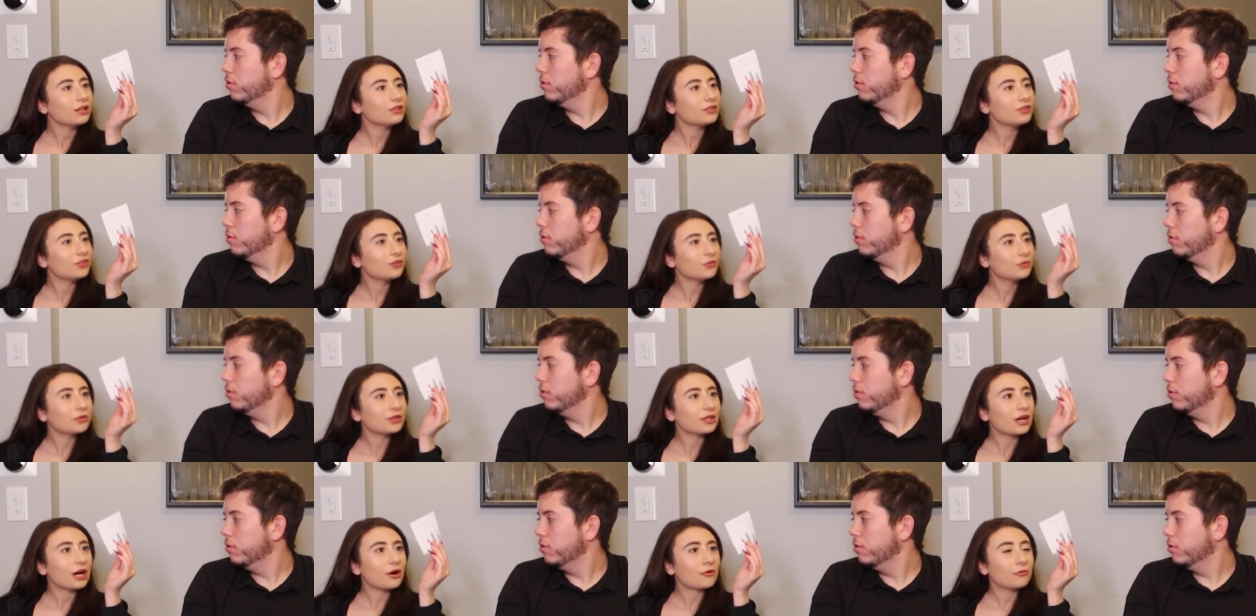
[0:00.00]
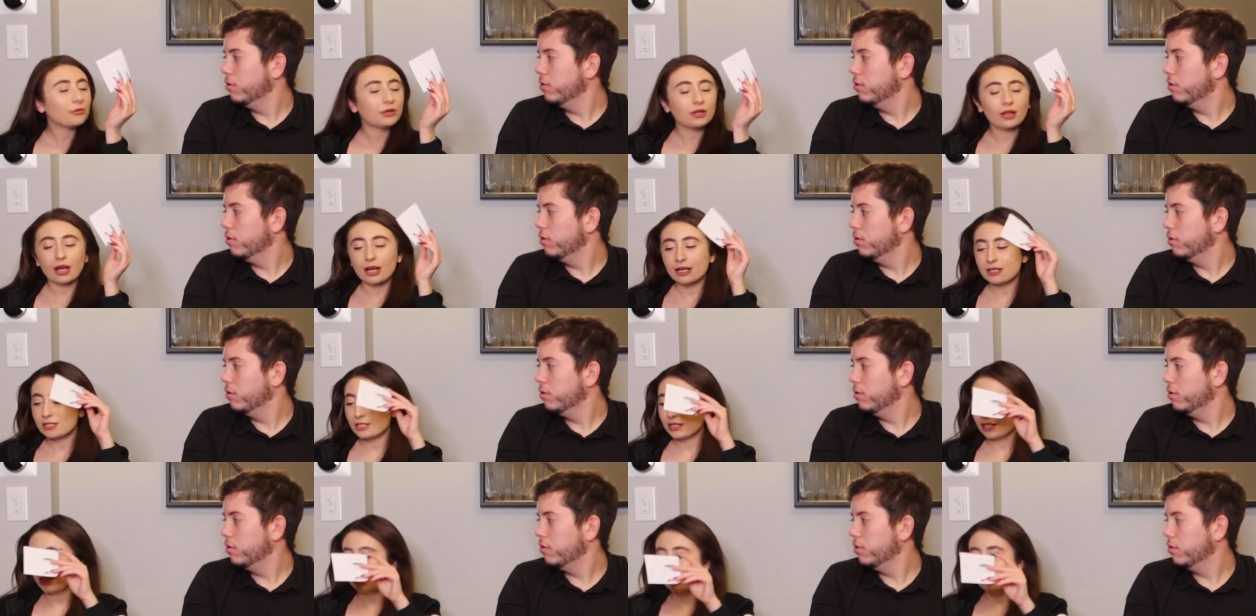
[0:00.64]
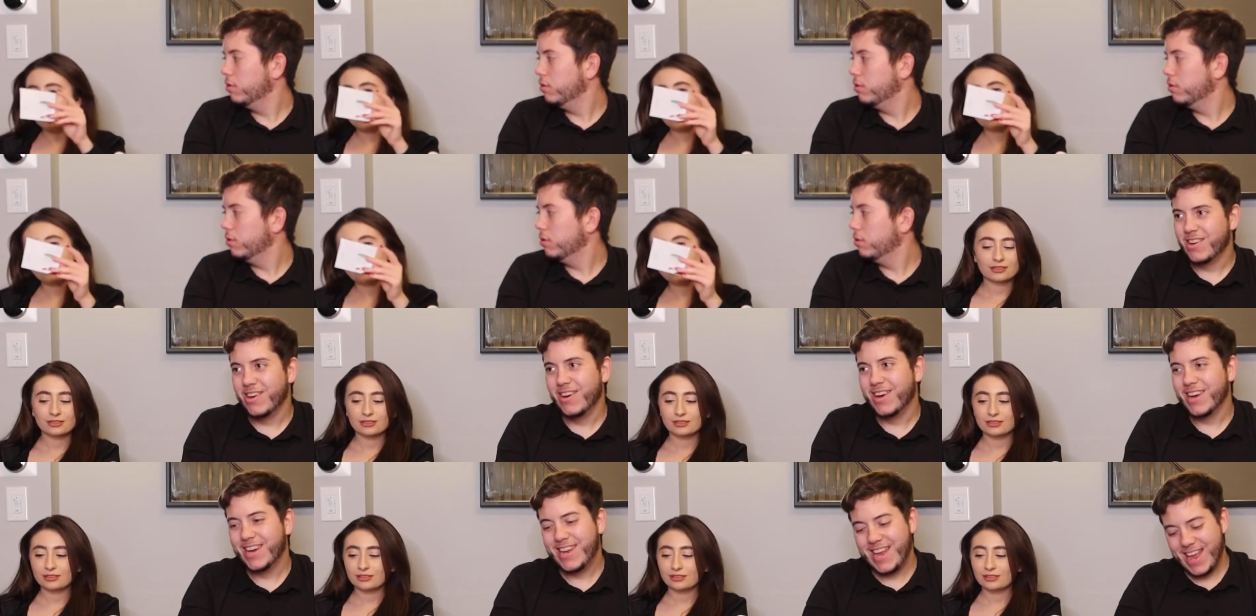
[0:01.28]
Speaker 1: I do without realizing it?
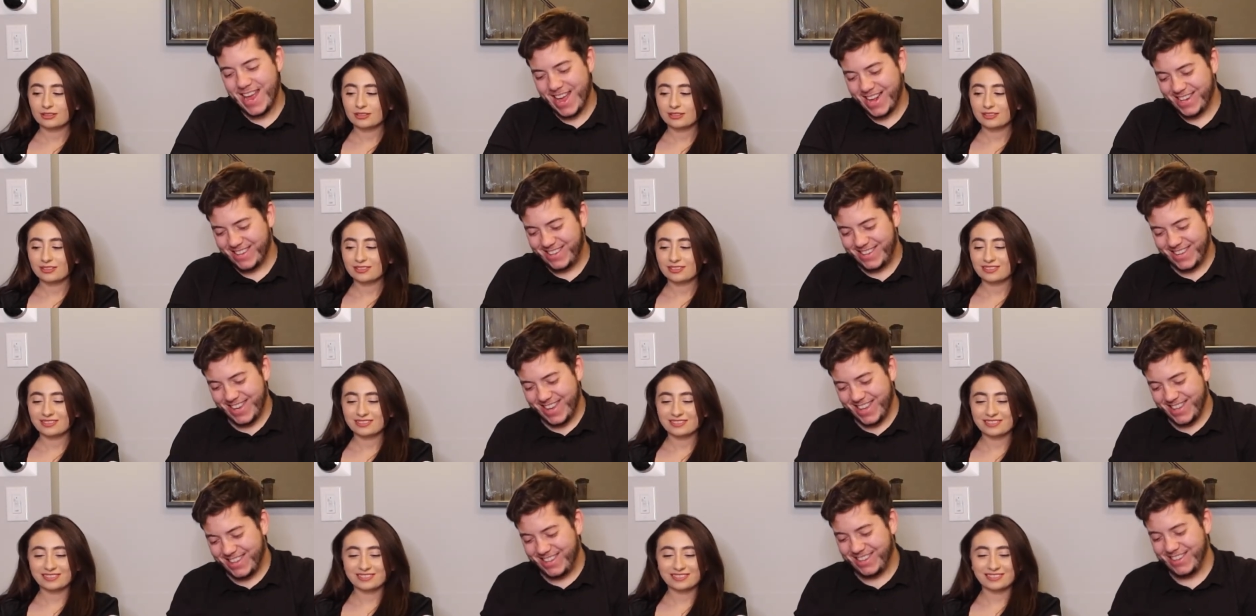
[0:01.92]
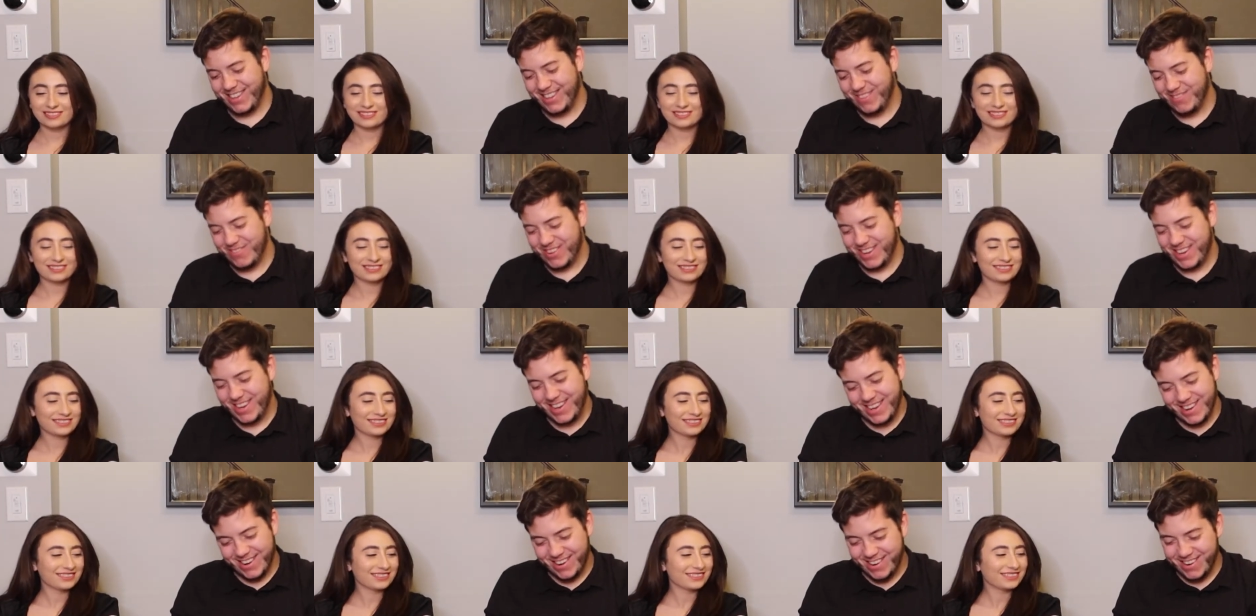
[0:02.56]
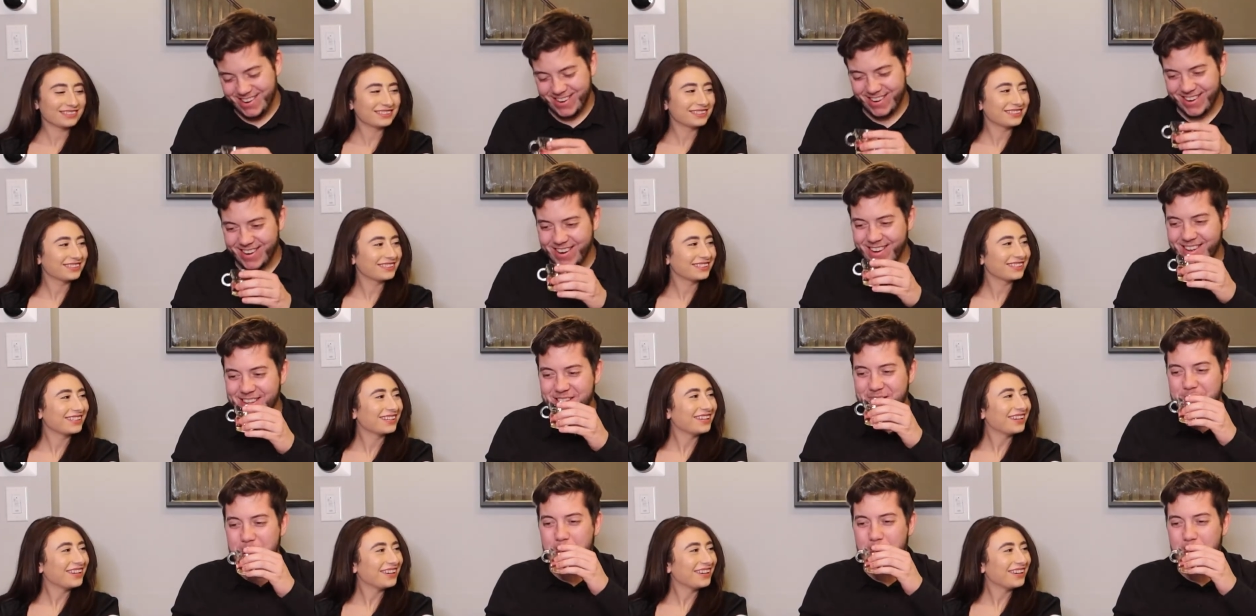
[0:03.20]
Speaker 2: I can't see this in the video.